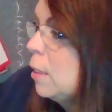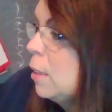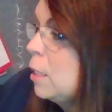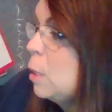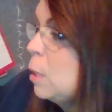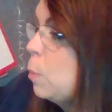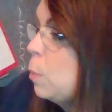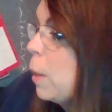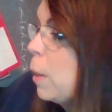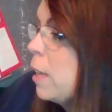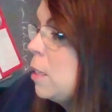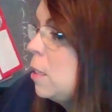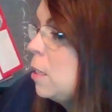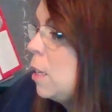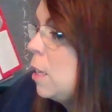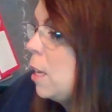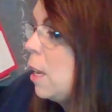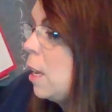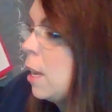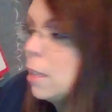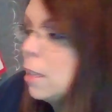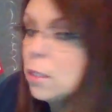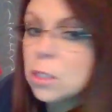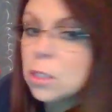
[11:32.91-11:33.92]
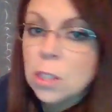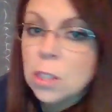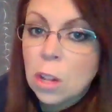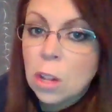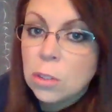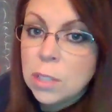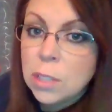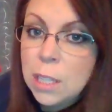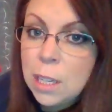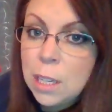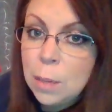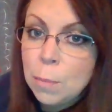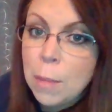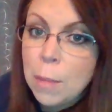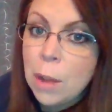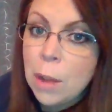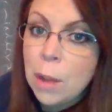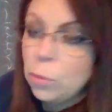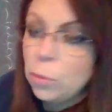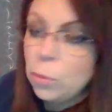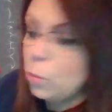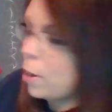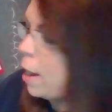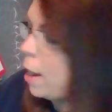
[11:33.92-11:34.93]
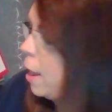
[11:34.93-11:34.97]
spicy and salty mountain